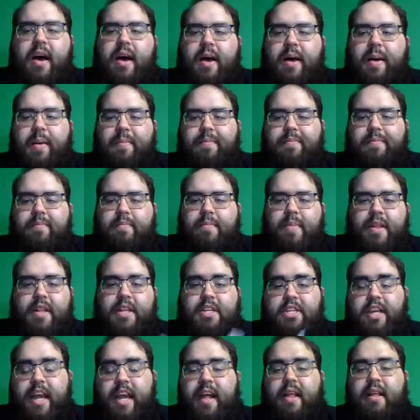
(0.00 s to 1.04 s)
but
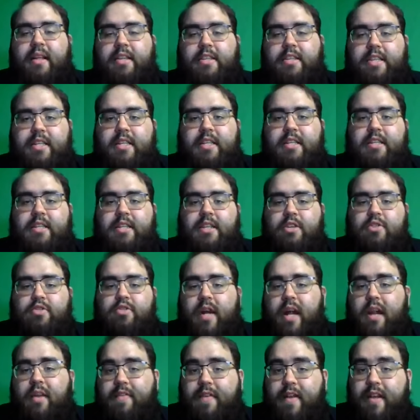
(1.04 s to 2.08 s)
the challenge is you
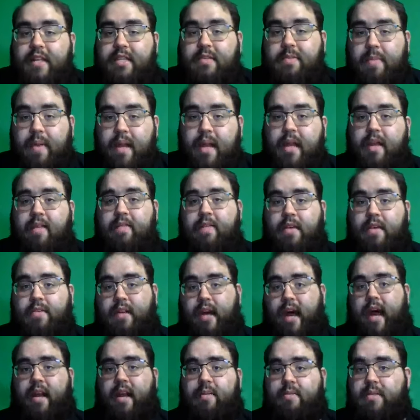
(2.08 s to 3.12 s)
try to fit as many of
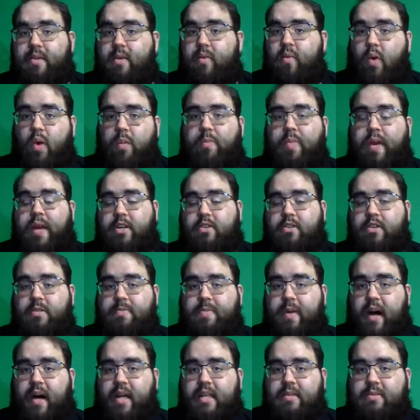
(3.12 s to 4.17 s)
those items in one picture
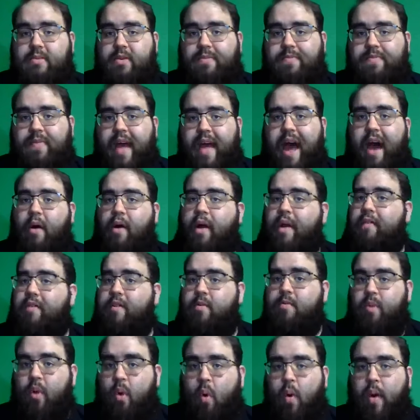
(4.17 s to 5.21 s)
as possible. I'll give
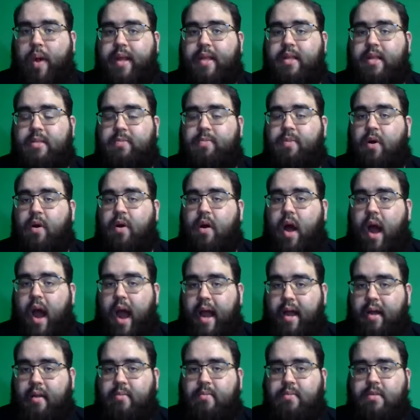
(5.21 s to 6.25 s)
you points per
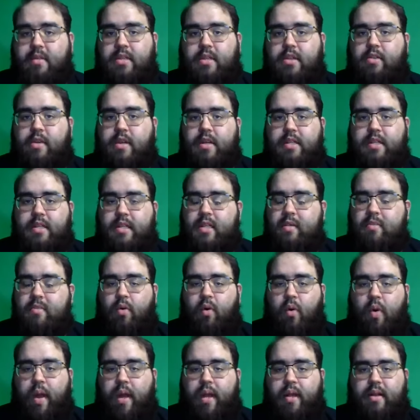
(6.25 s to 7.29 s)
item so you can see the
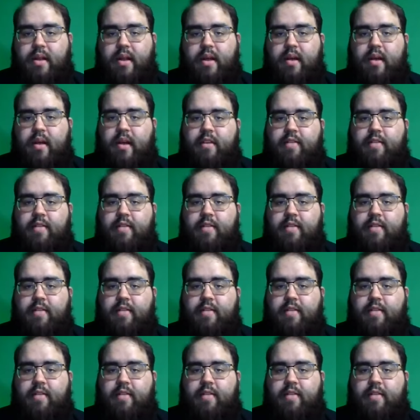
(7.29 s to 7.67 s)
point